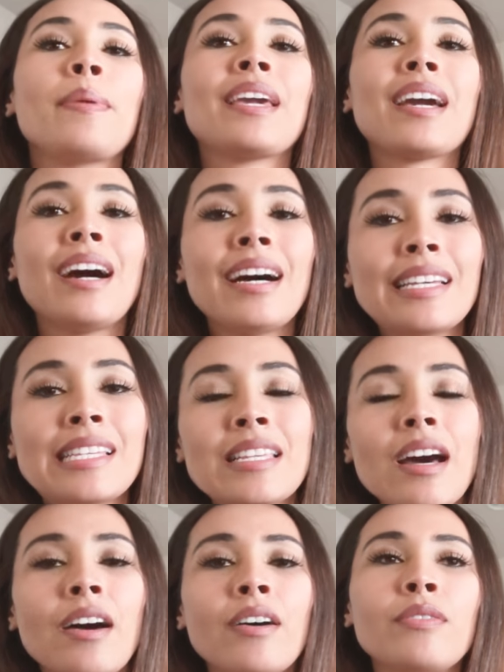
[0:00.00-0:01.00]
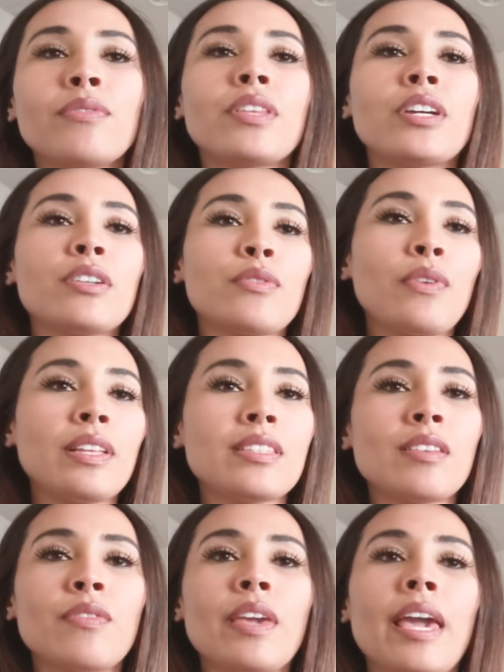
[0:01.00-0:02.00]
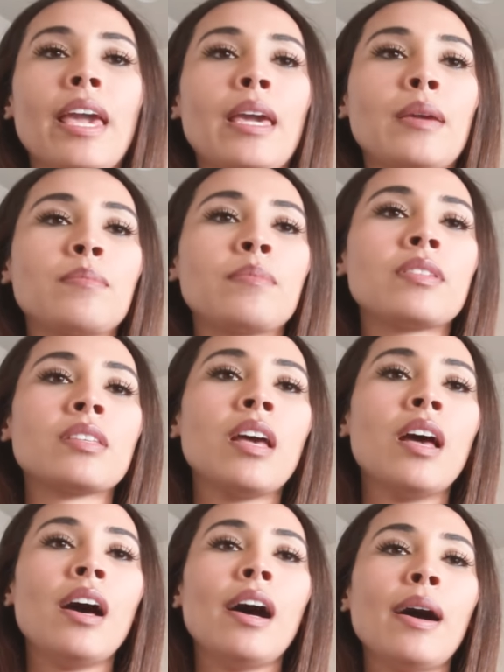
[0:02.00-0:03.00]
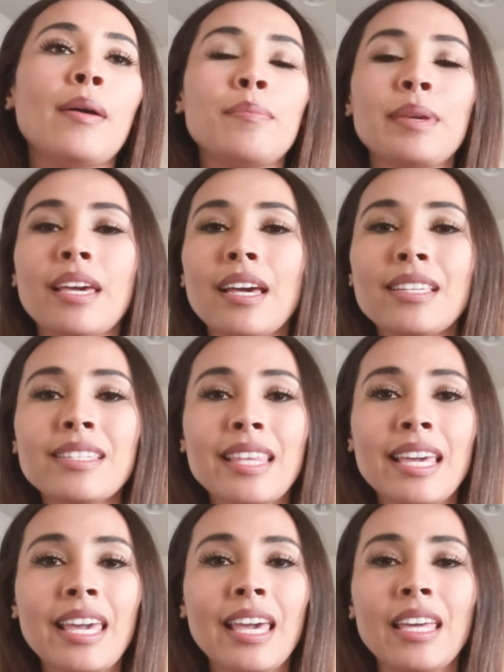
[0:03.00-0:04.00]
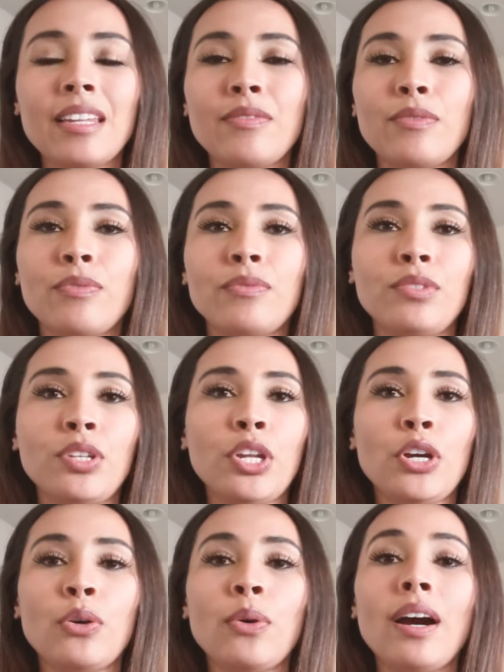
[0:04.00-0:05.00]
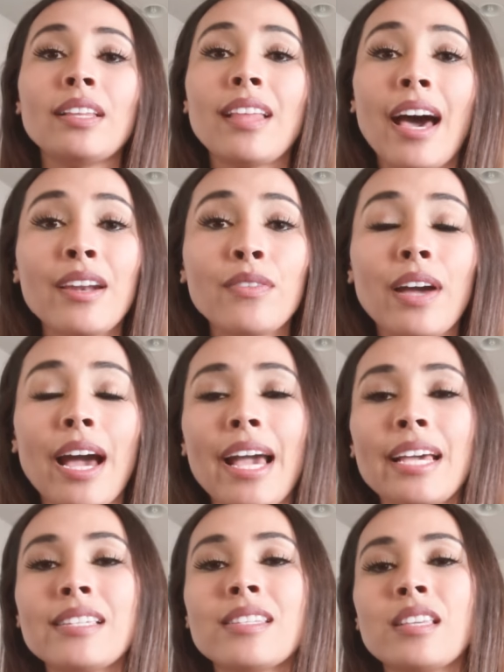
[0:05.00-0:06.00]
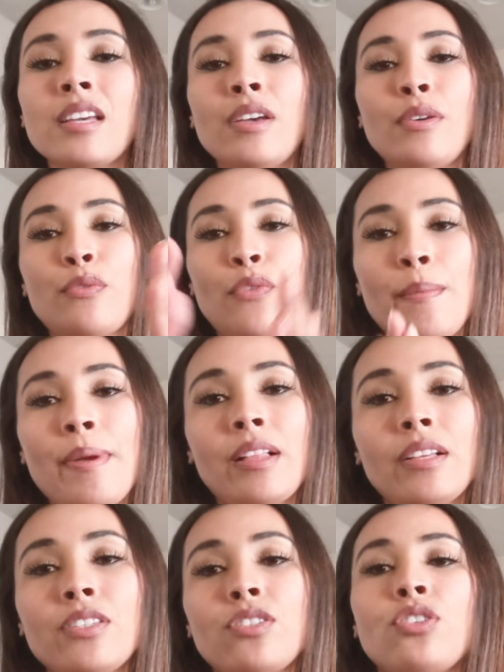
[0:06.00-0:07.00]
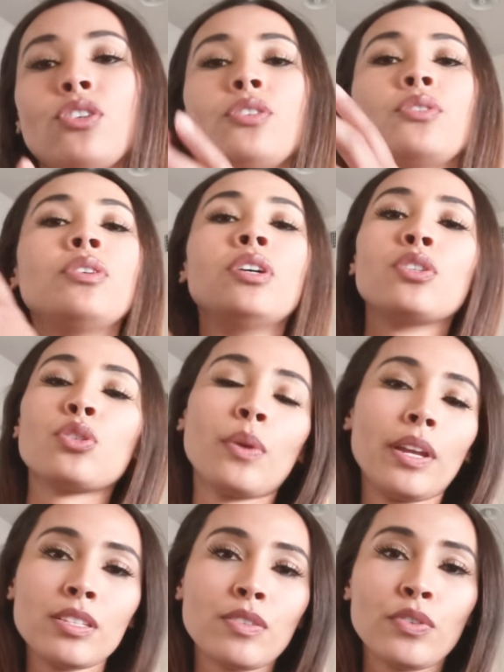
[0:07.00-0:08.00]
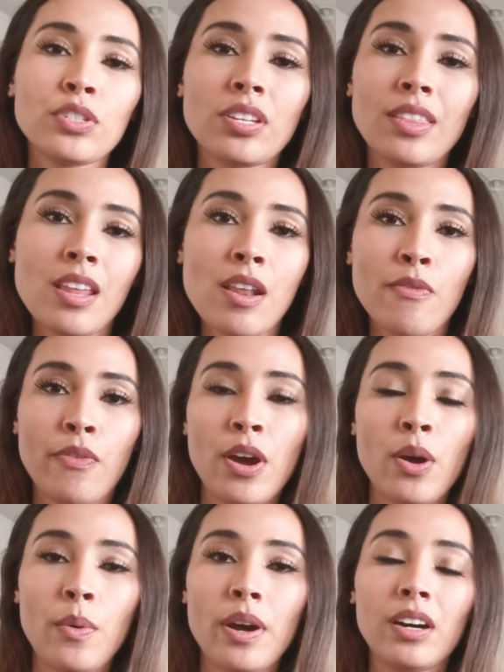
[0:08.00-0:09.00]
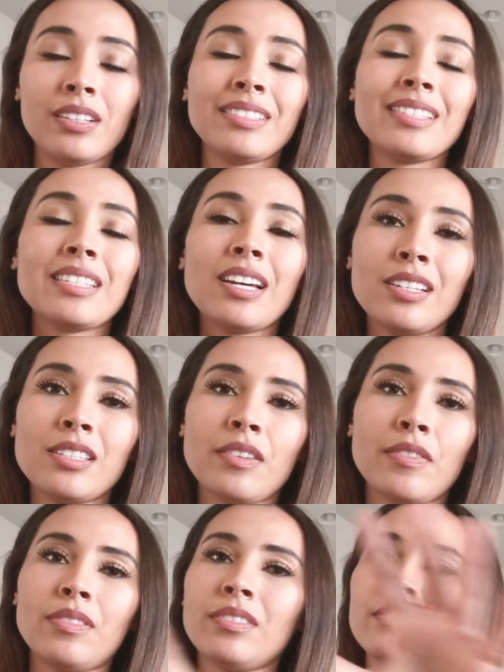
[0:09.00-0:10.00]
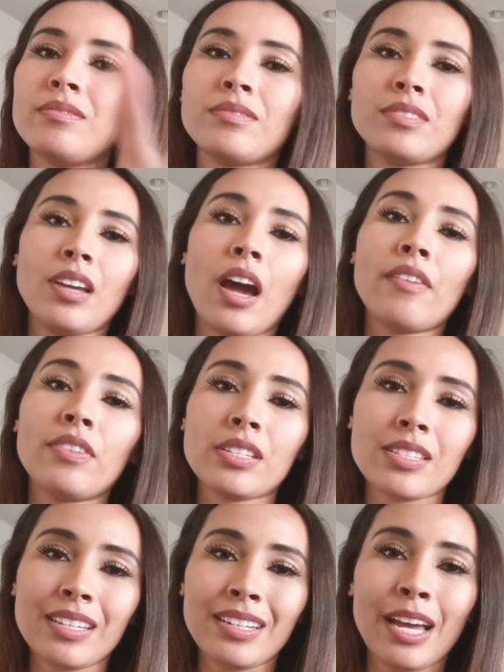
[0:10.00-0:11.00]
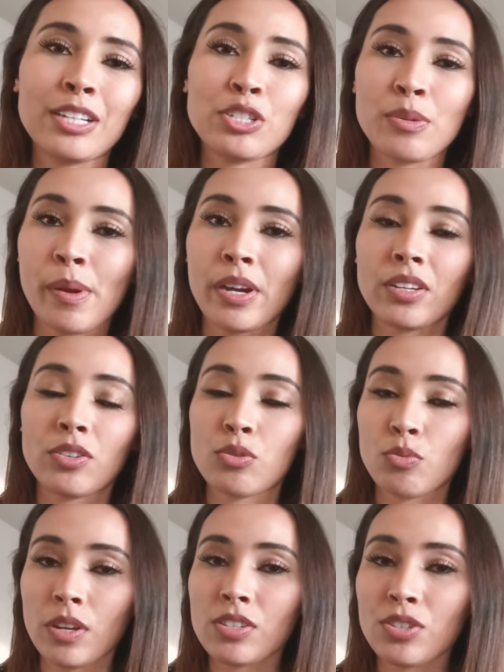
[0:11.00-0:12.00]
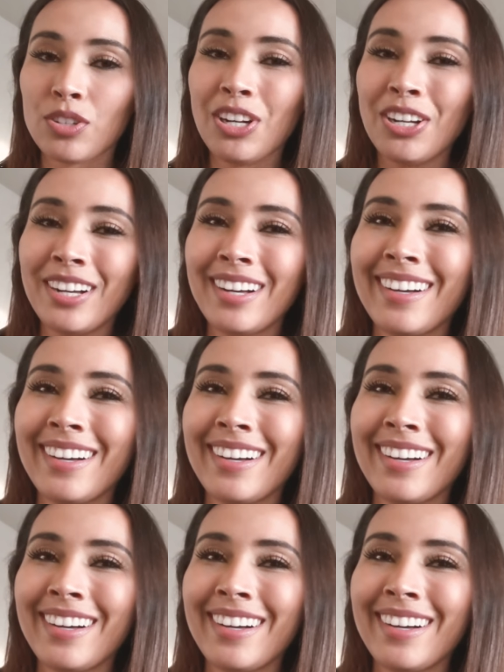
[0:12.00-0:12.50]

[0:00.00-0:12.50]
because of their defensive games, because they get, you know, a lot of guys from LSU transfer to the NFL. Well, tons of, obviously not Jamarcus Russell,